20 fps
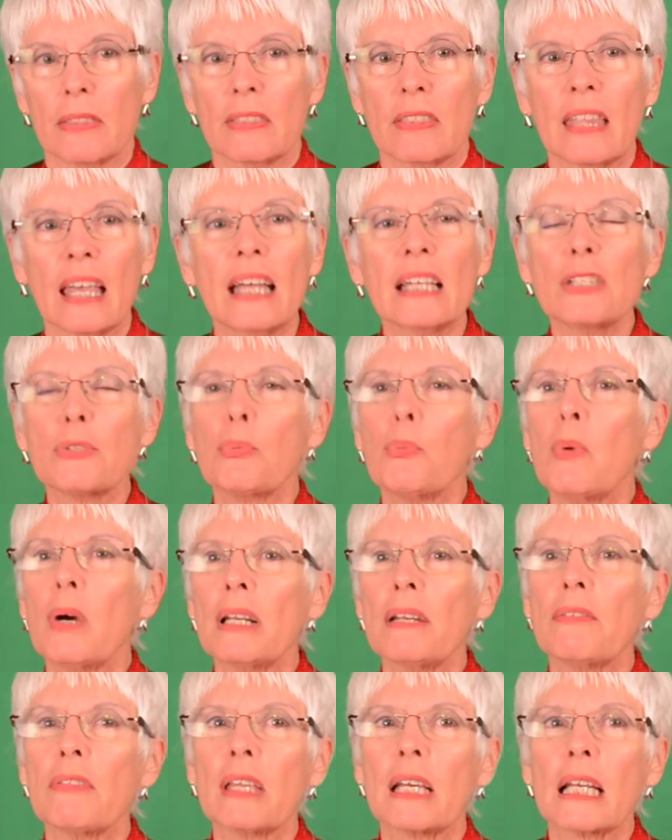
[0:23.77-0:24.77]
That's one
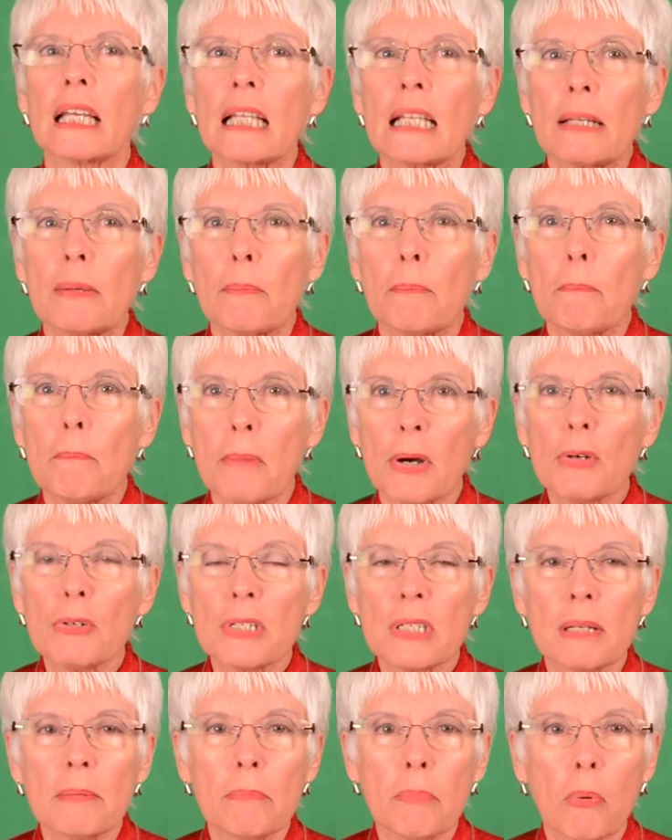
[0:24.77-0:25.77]
of the
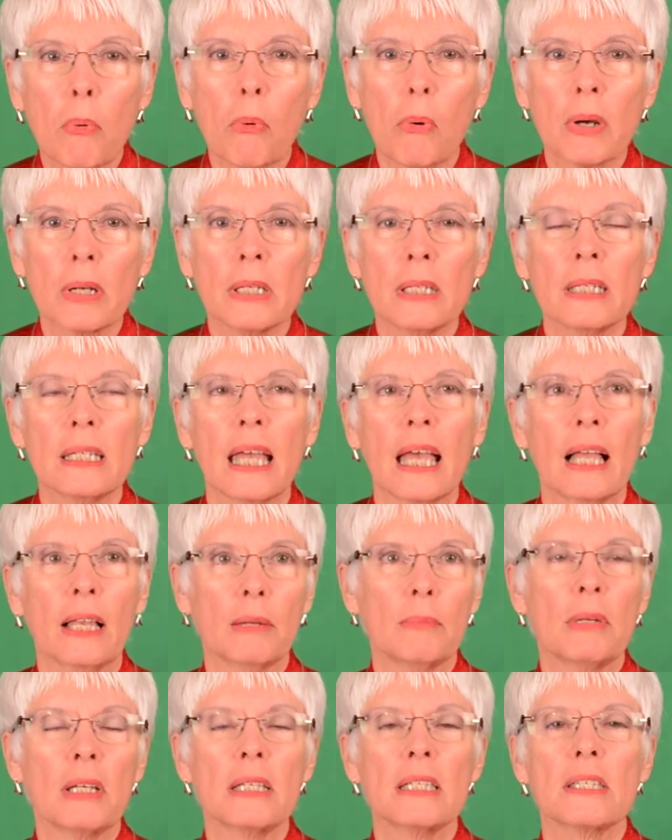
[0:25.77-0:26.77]
most important
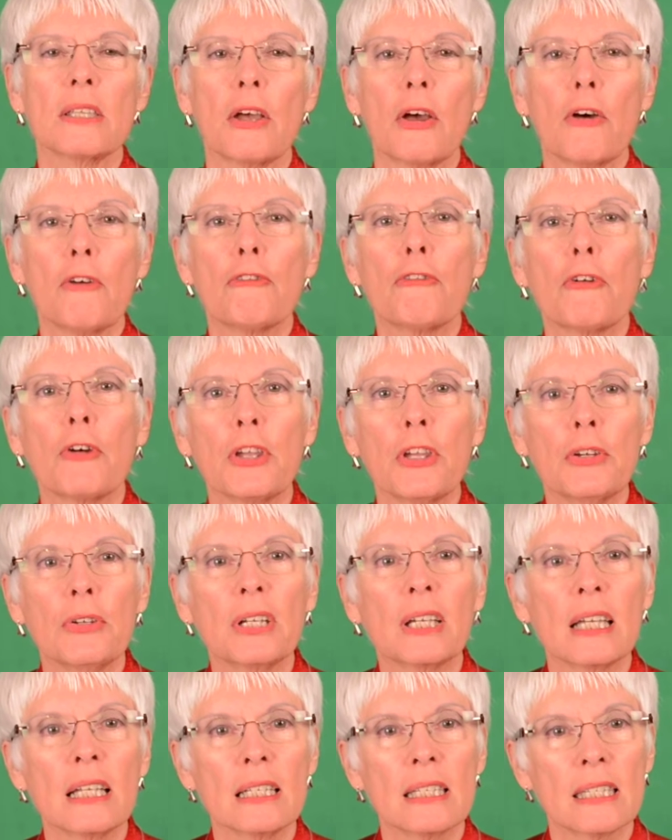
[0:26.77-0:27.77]
elements for you to
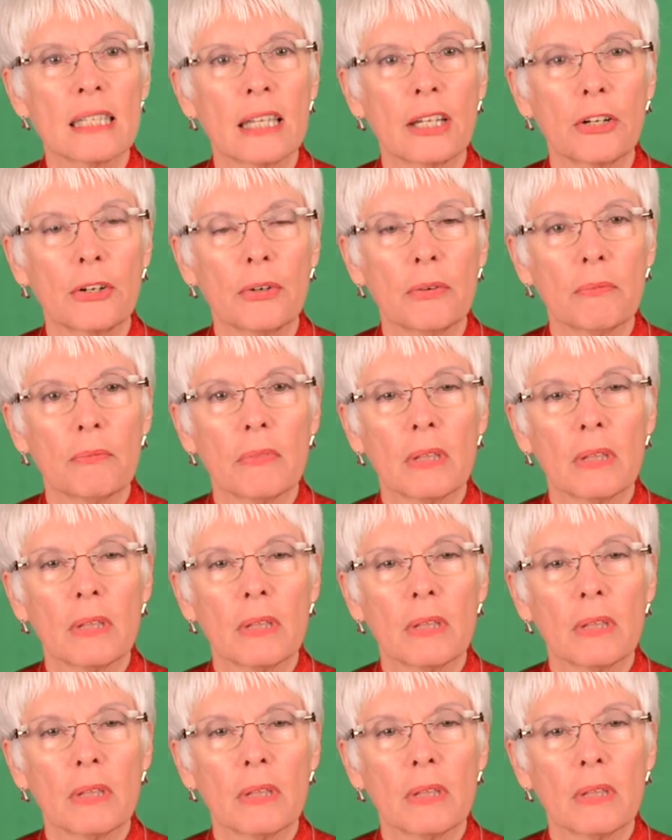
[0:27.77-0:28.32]
consider.